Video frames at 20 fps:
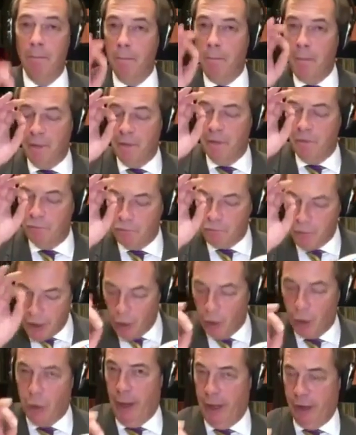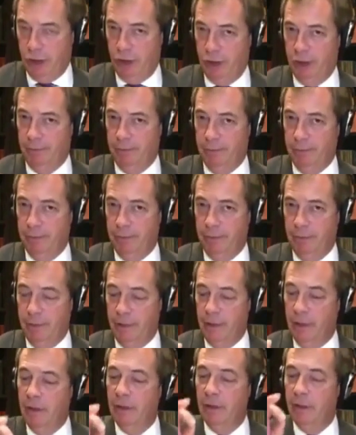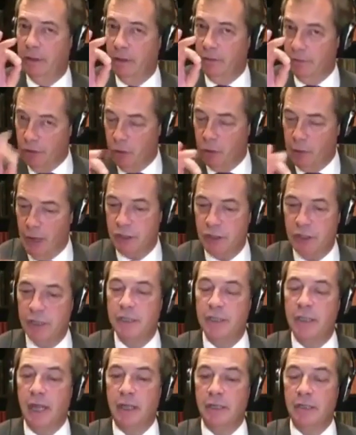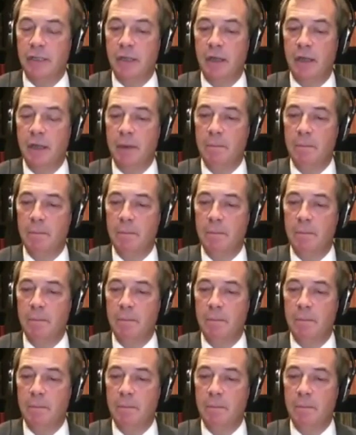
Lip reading: But the real question is this.